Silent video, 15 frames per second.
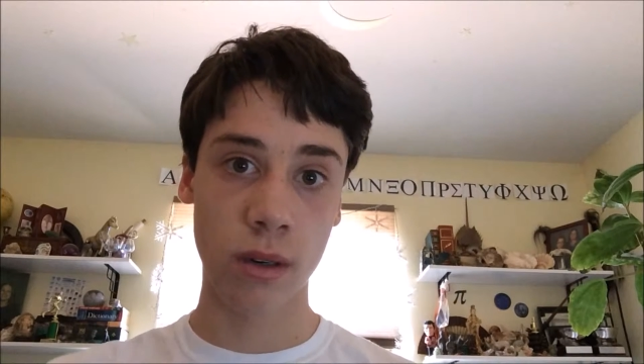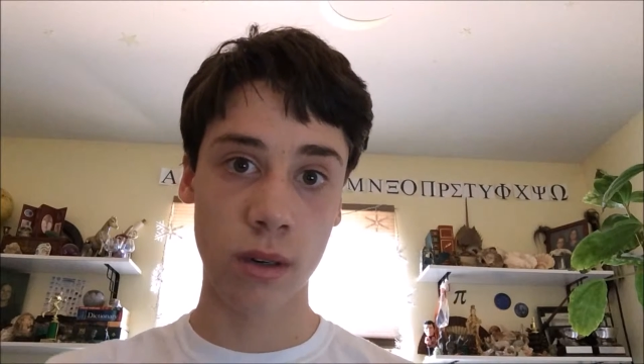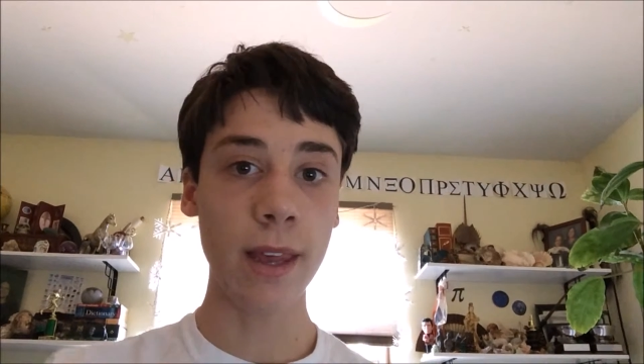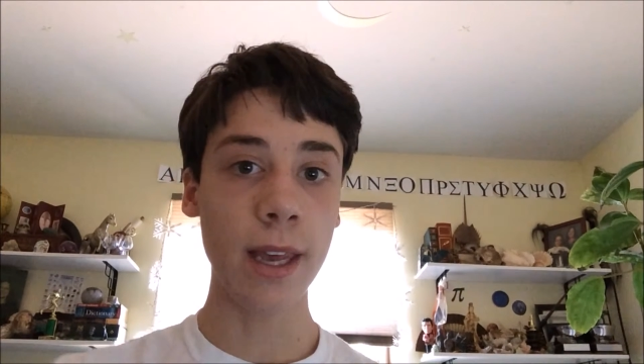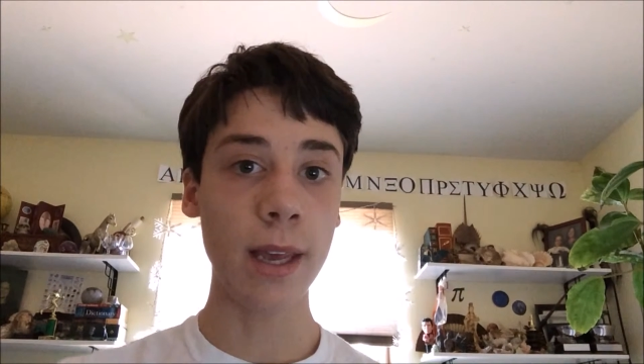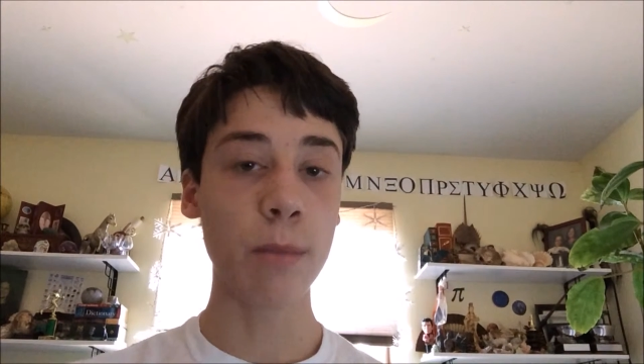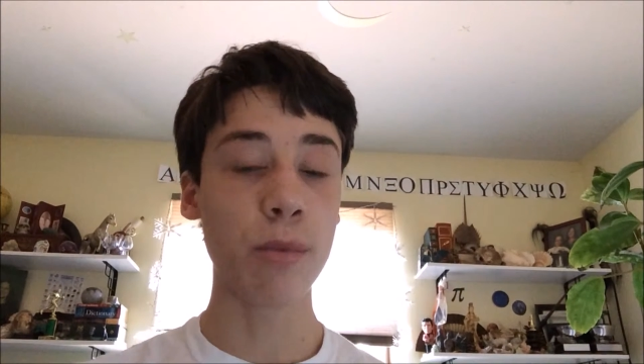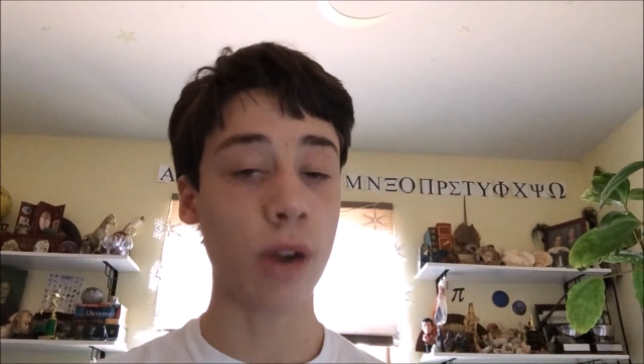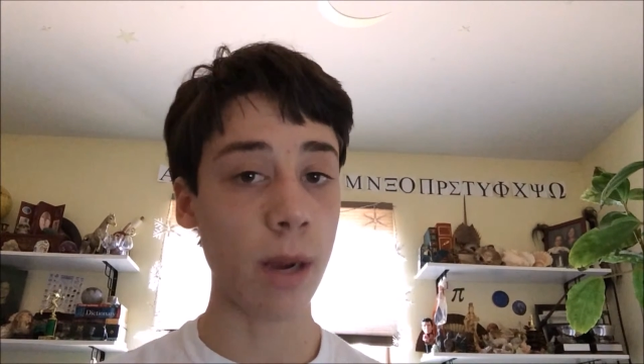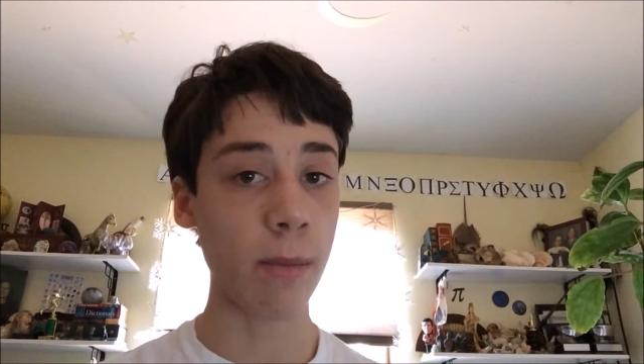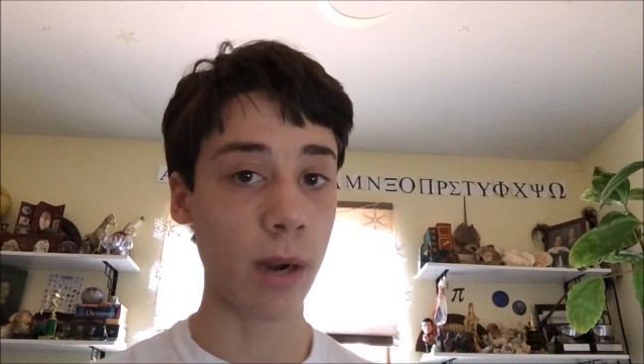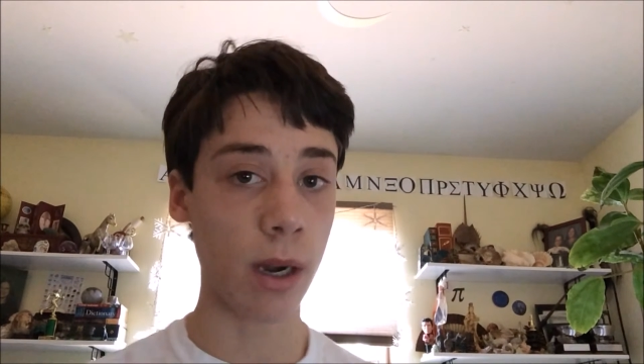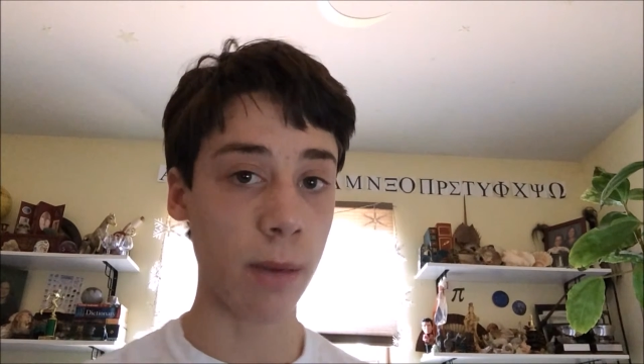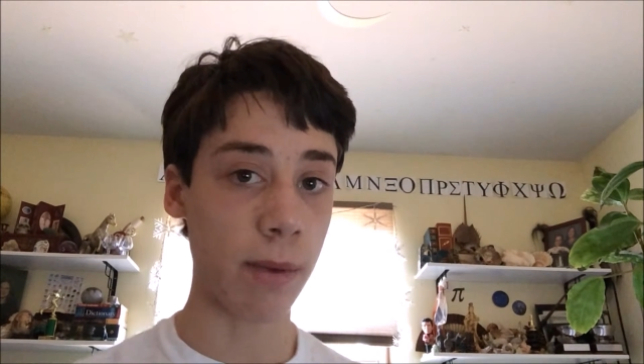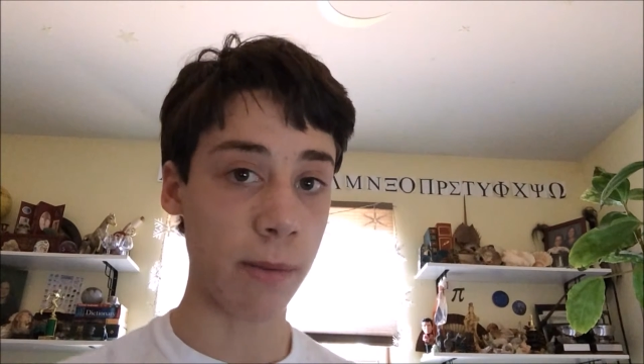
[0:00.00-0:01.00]
The
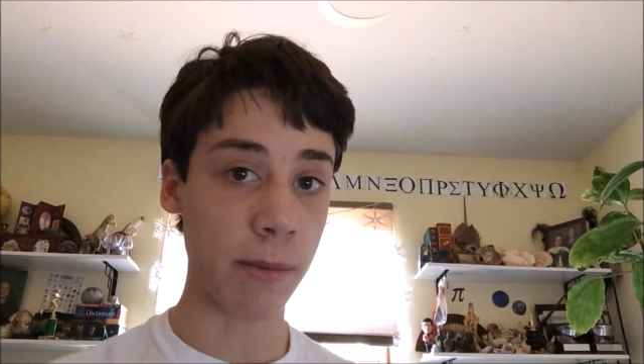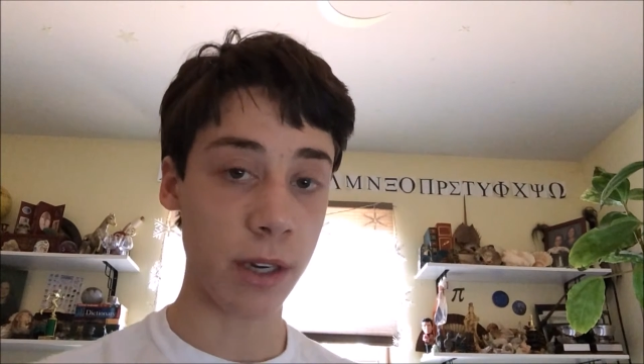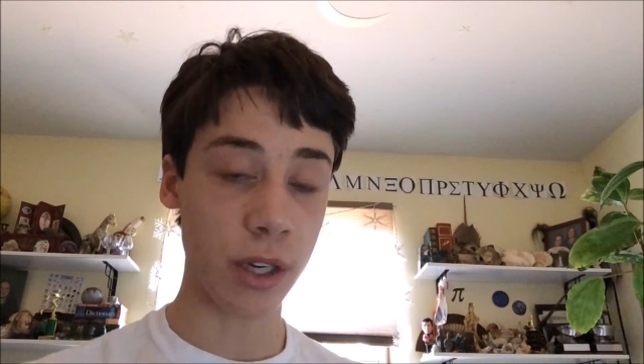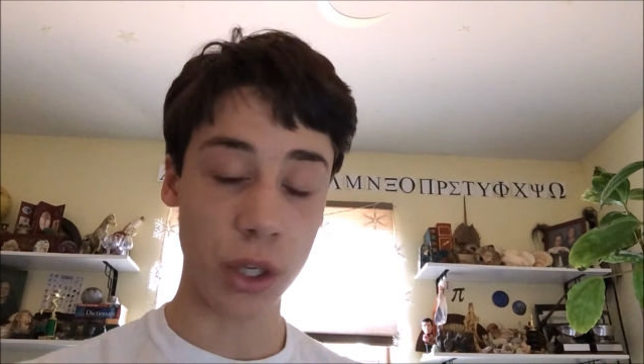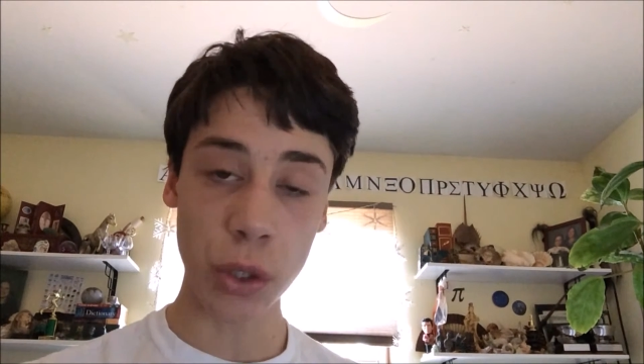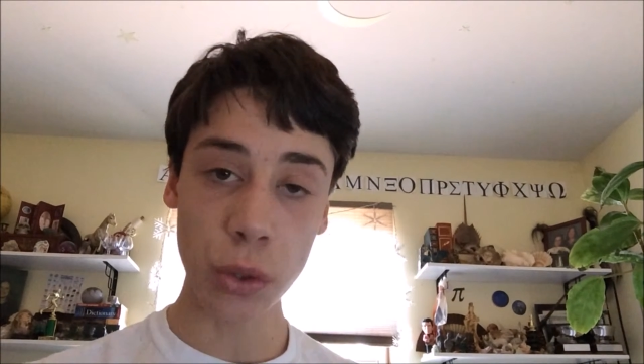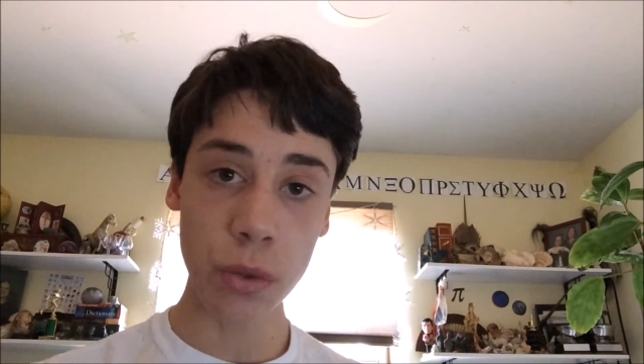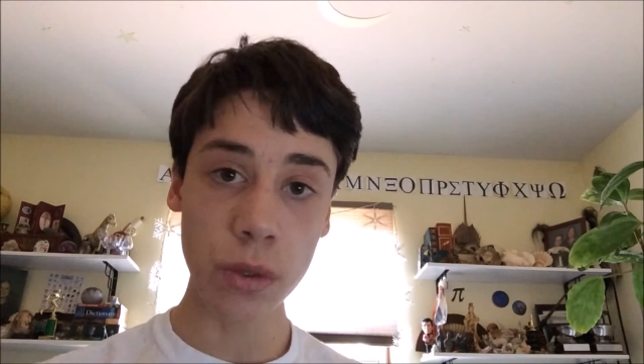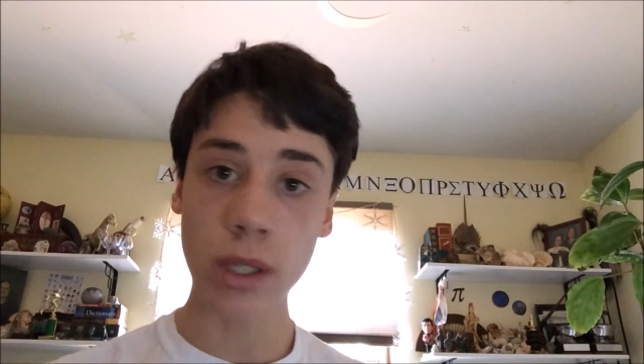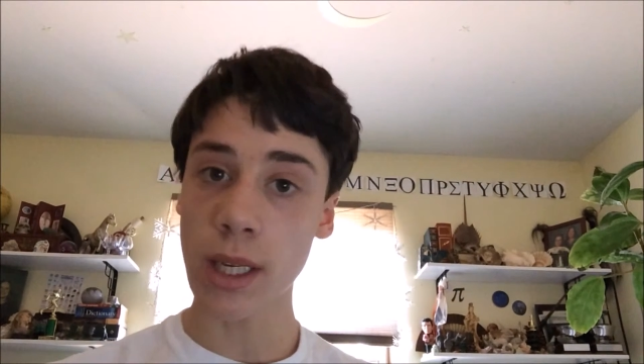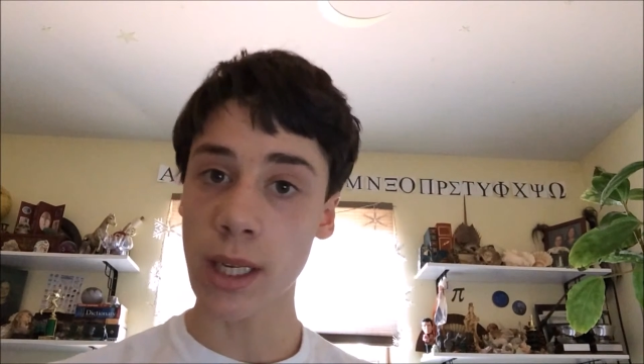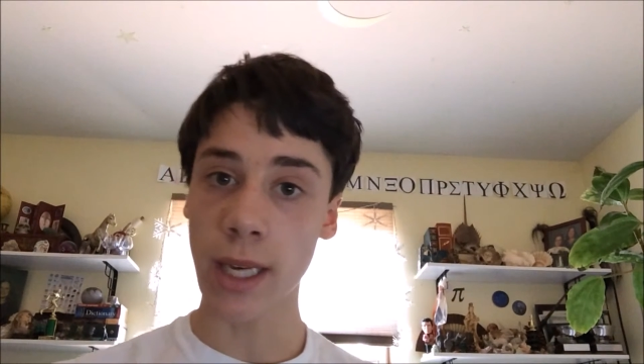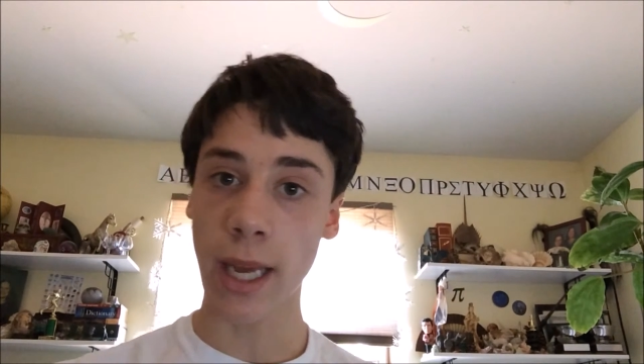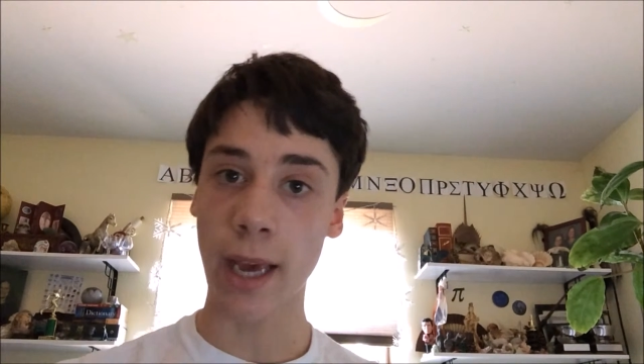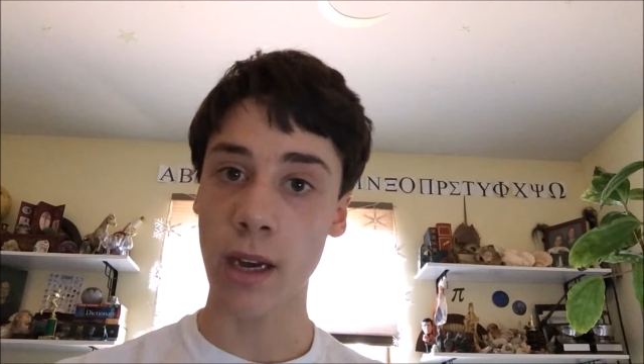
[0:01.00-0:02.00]
primary pigment used in